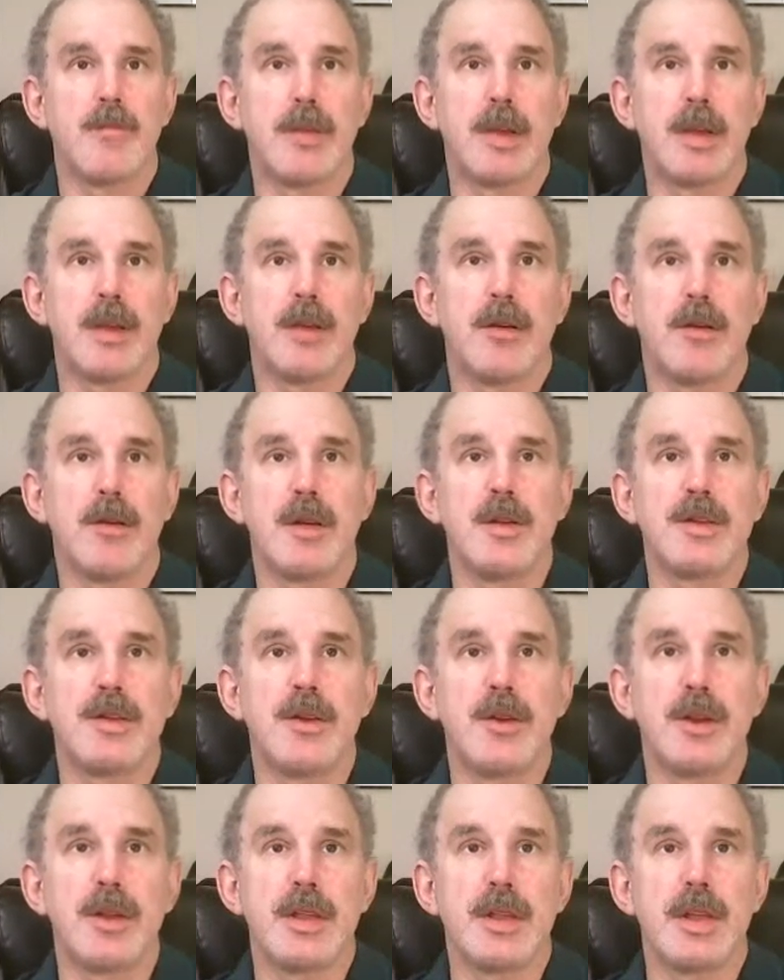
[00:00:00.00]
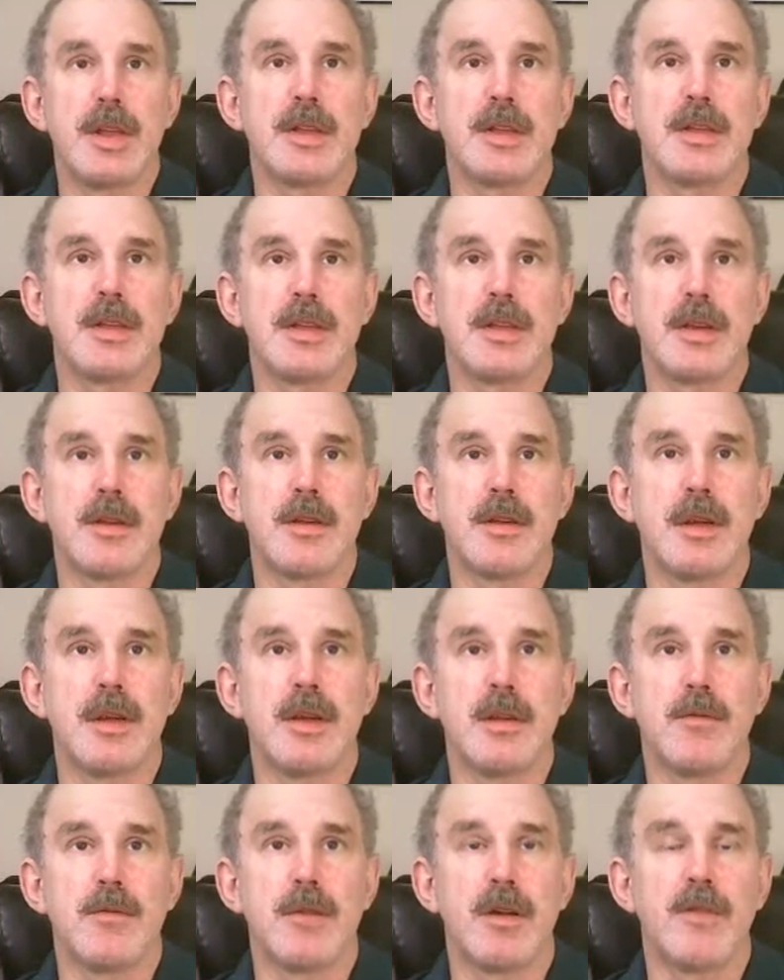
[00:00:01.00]
Because there are things that they're
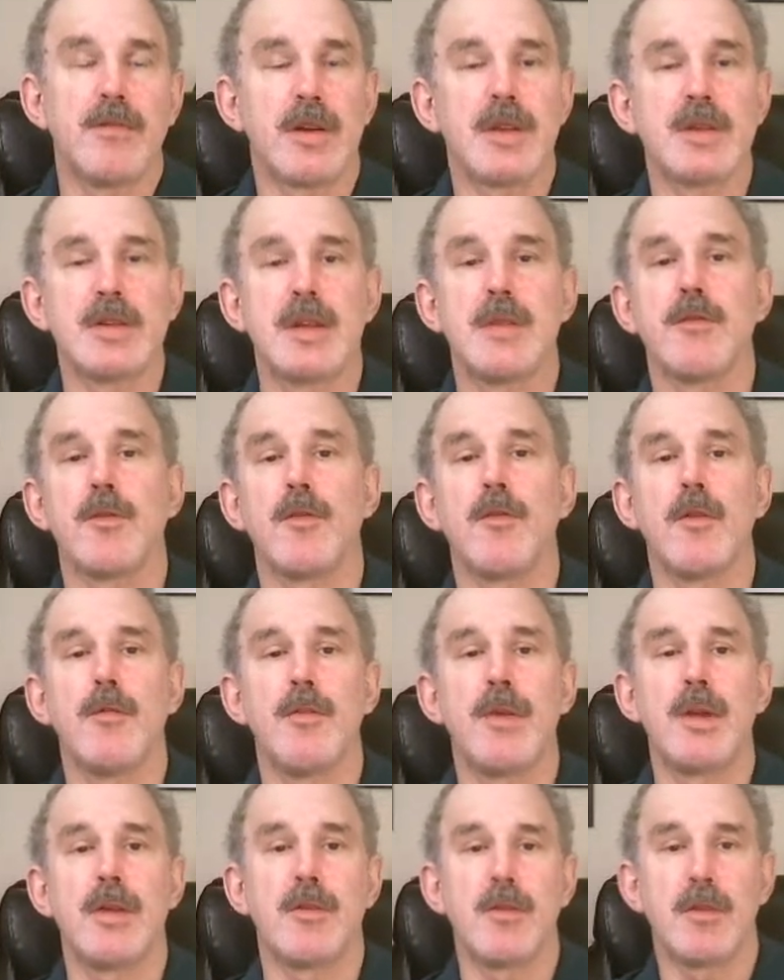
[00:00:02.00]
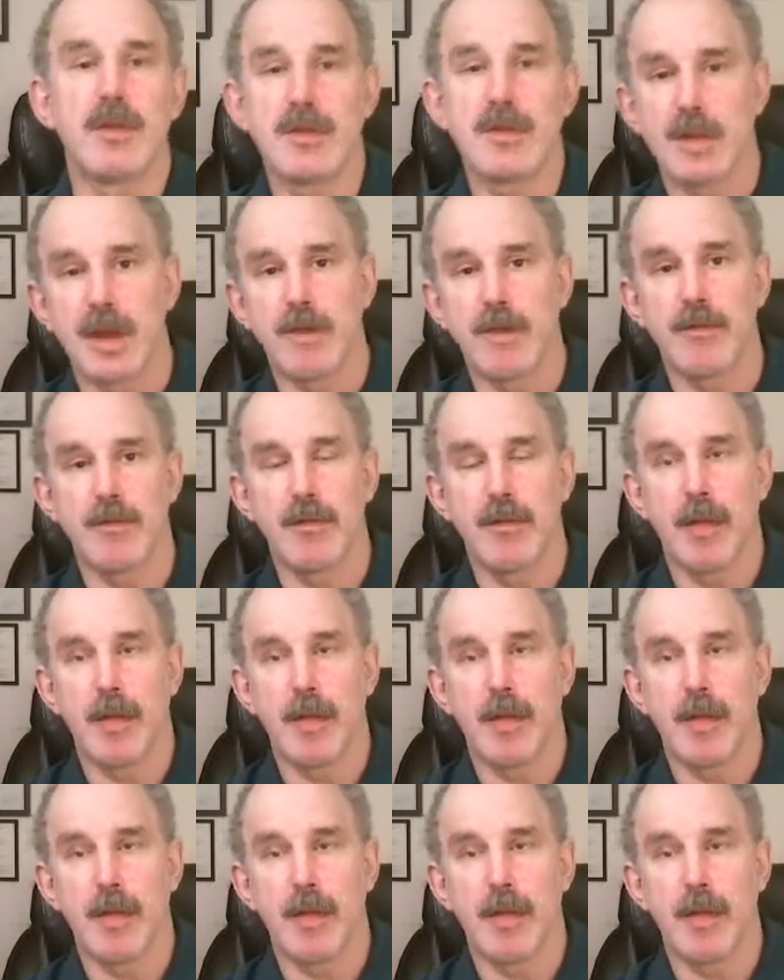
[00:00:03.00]
not aware of. For example, all men are unsafe